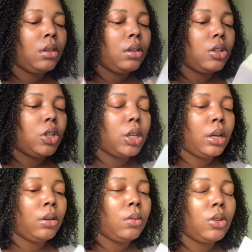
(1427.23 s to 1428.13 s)

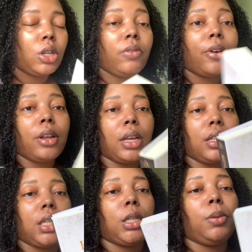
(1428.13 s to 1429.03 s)
So far, like,
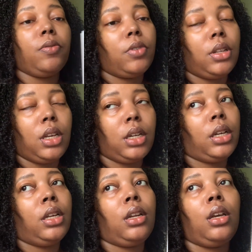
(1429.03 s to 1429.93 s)
this has been really
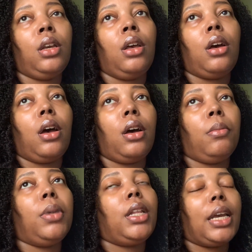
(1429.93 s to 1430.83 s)
good.
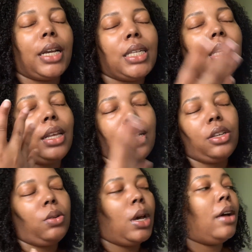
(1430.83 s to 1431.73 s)
But like I said, like, I
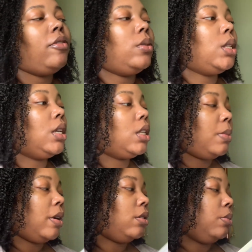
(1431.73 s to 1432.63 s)
do have those things
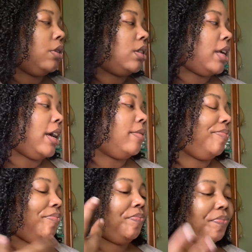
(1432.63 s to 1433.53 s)
about the book that,
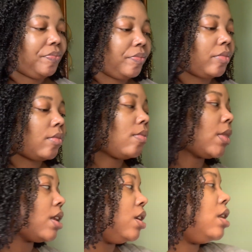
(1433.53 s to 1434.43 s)

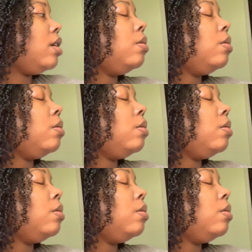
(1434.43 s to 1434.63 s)
you know,